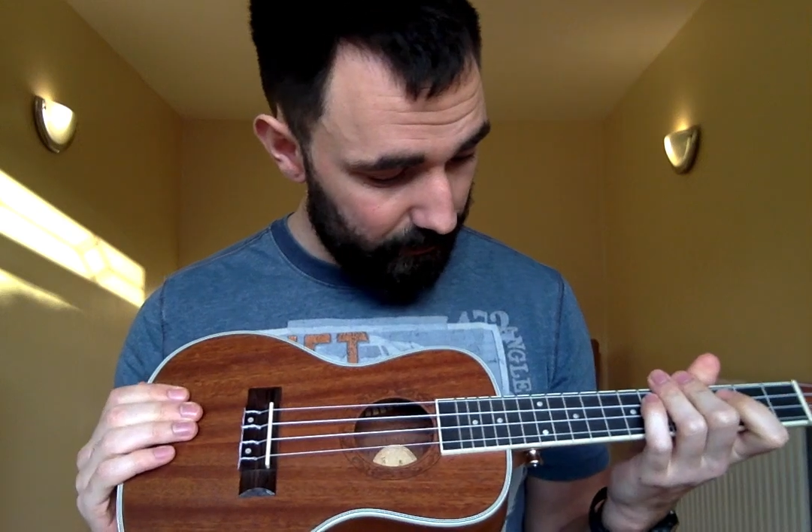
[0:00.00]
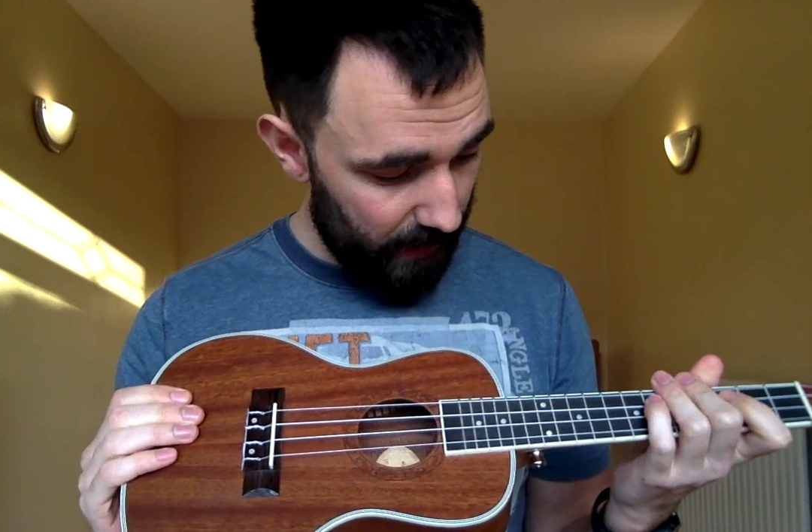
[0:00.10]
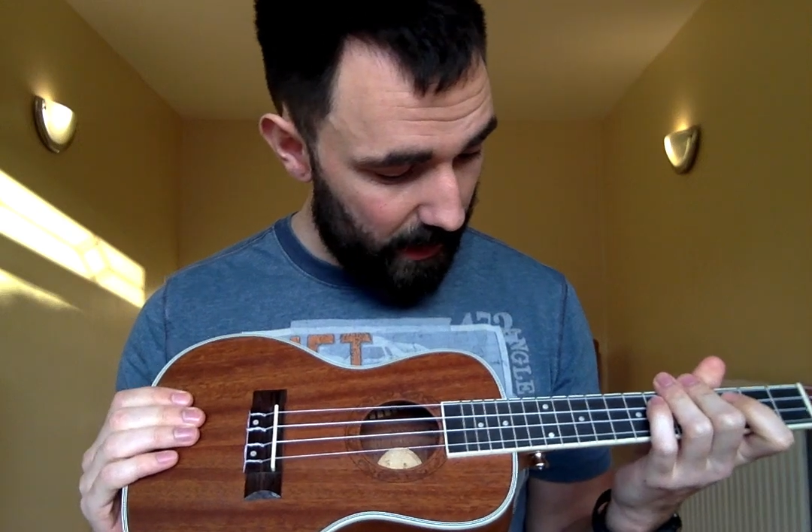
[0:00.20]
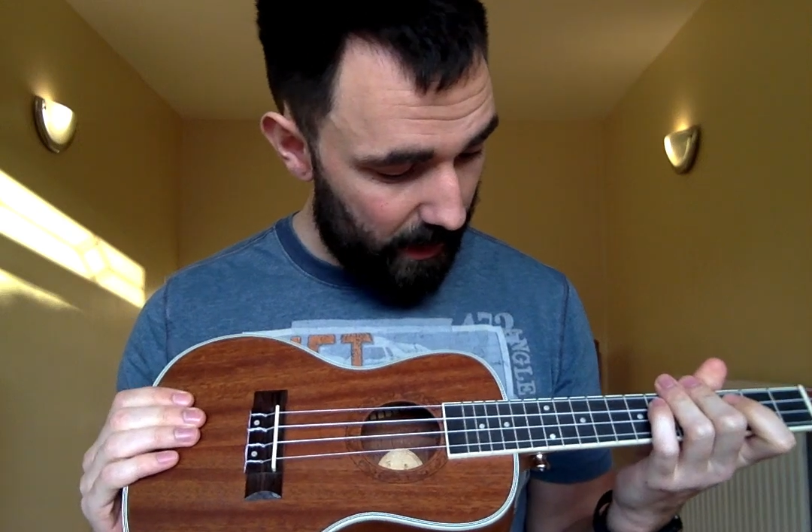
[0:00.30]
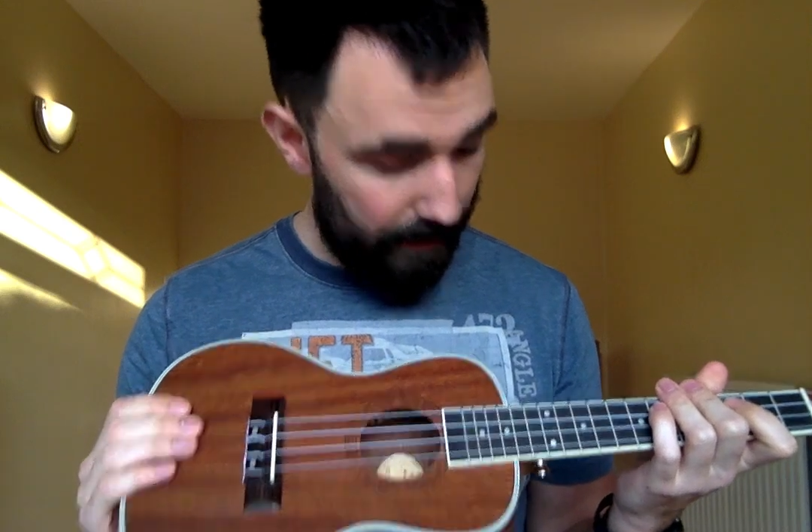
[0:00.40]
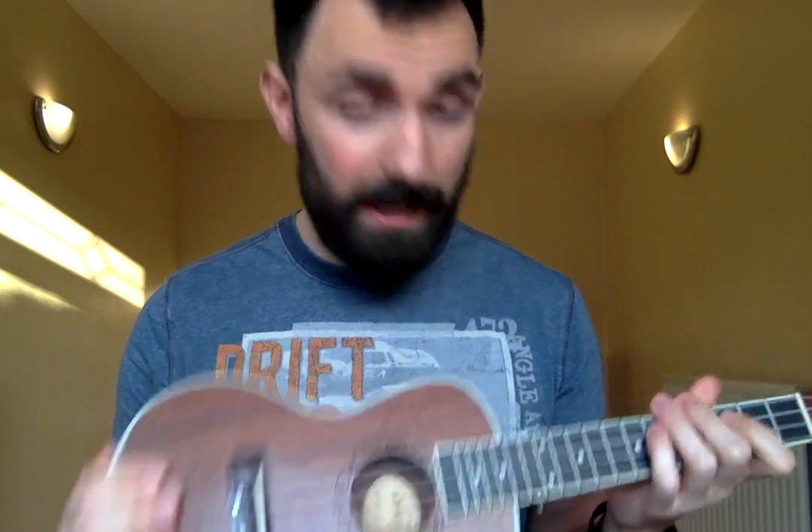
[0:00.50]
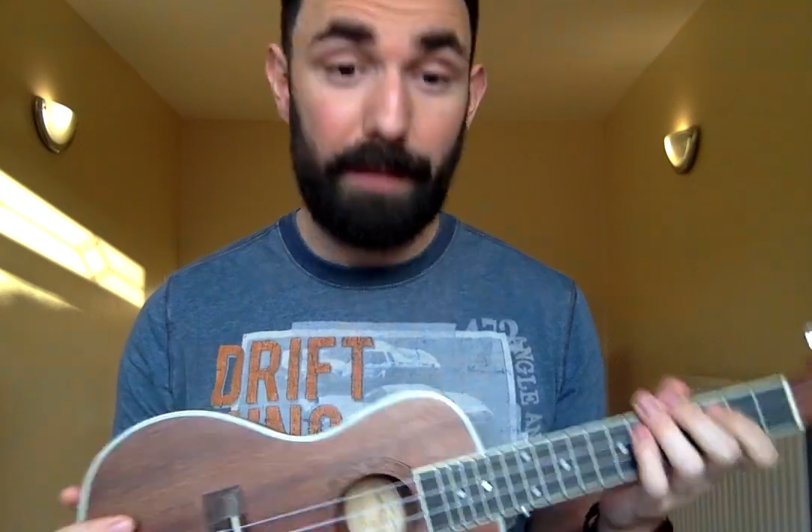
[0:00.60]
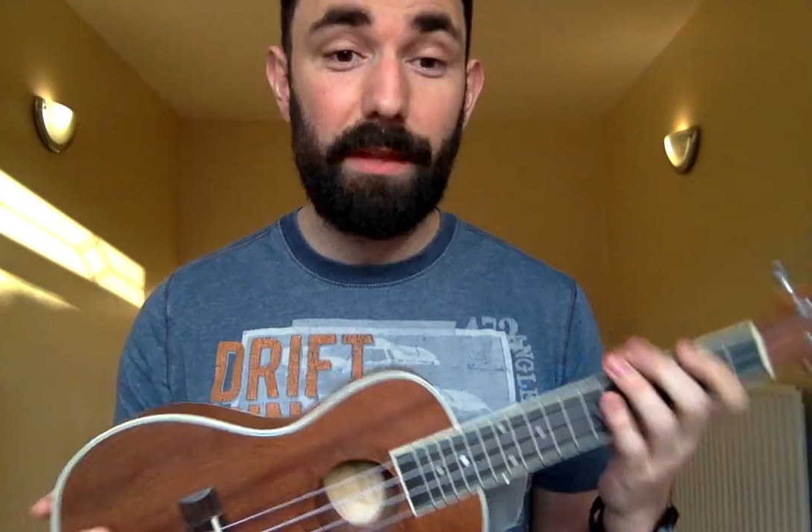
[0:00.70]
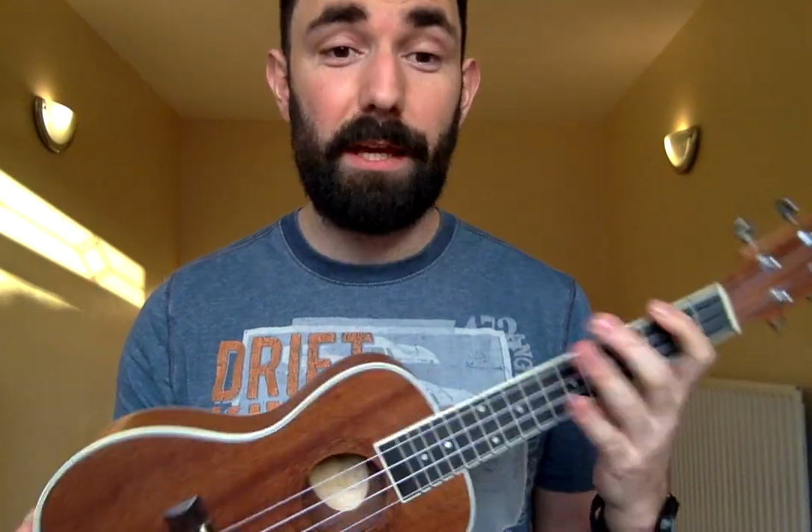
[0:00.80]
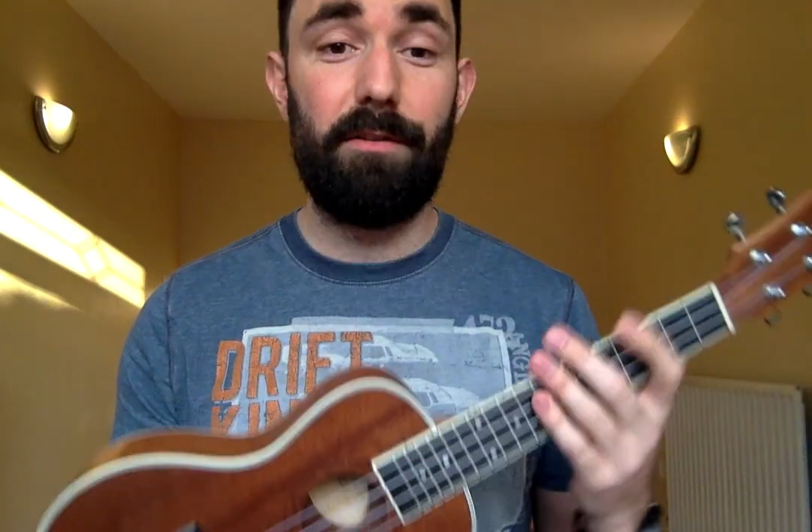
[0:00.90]
But yeah,
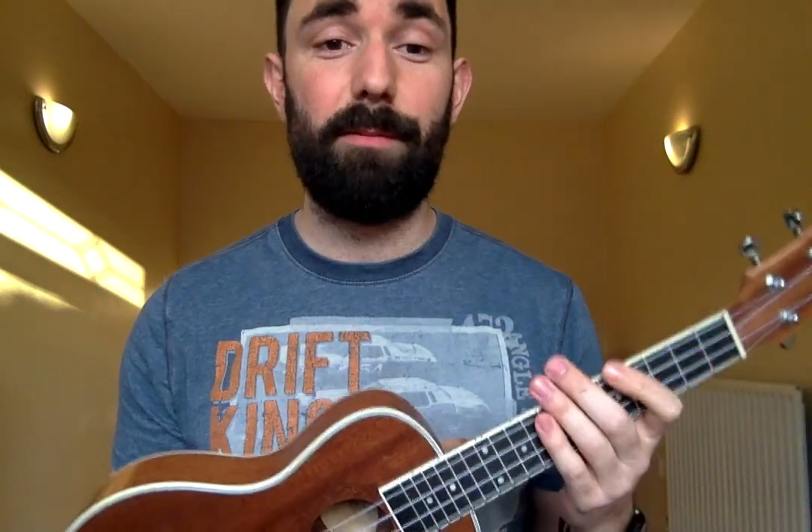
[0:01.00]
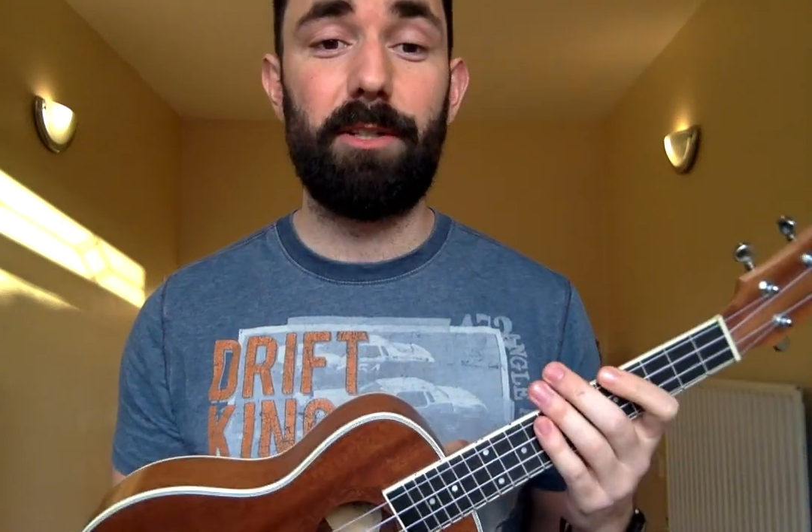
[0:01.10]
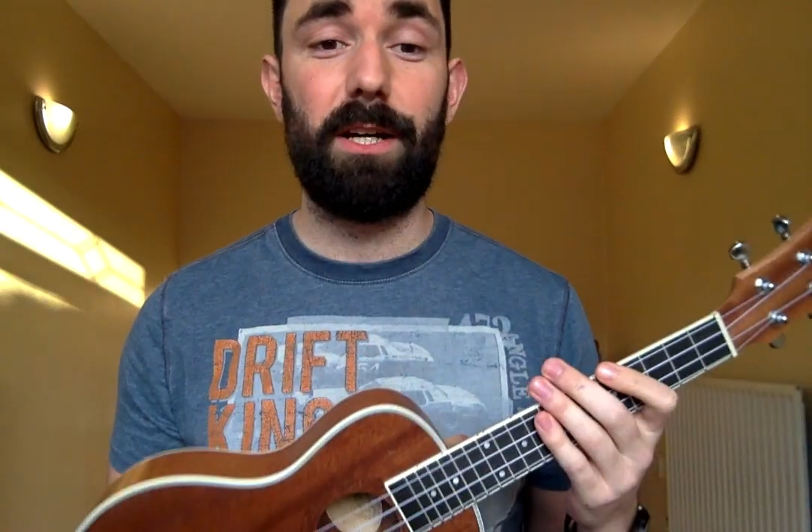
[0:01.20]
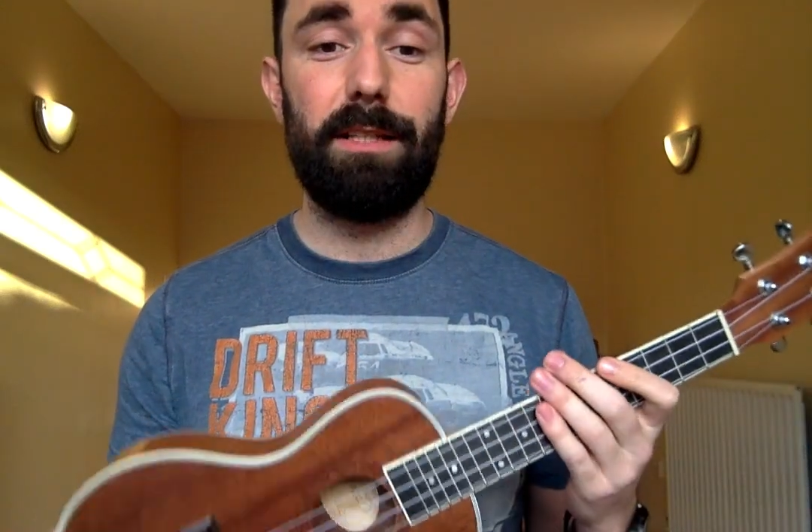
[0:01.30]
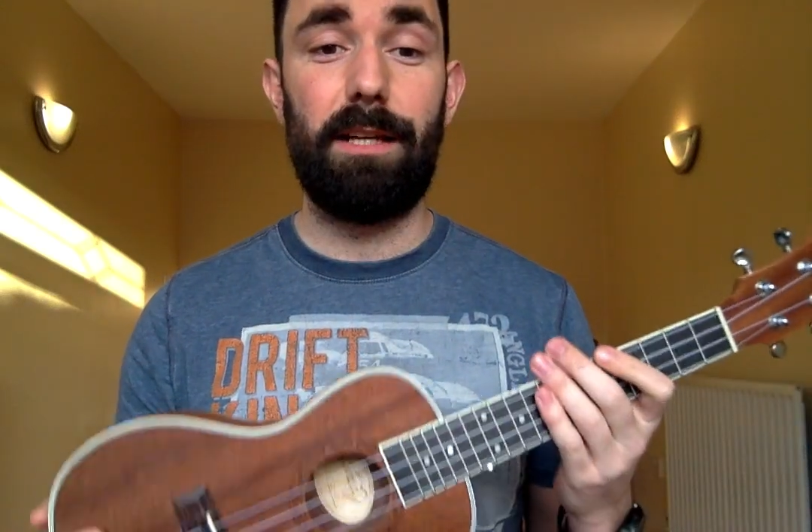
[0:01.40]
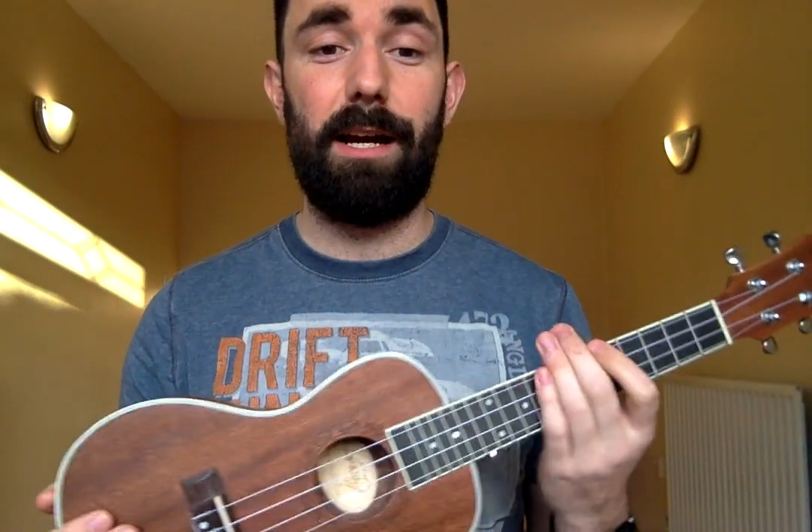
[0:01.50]
thank you very much, guys,